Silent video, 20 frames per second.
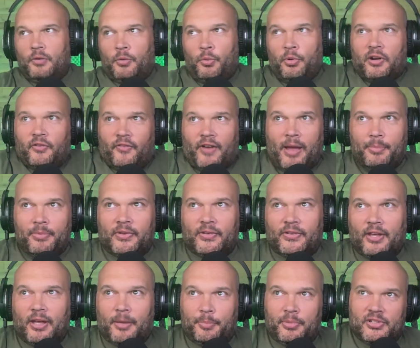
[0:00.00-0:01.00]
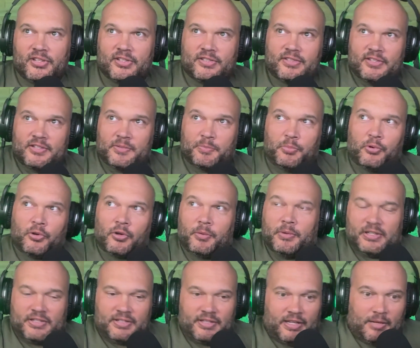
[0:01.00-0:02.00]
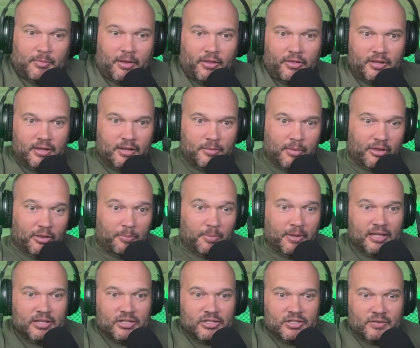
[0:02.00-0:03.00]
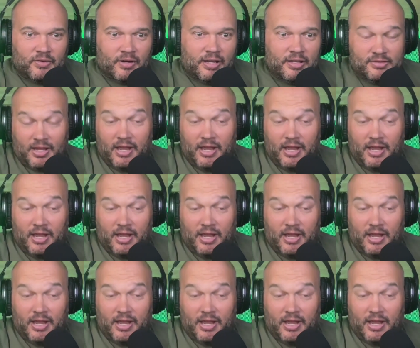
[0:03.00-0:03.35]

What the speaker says: We're gonna wrap this up, but just to support what you said about the patient, right?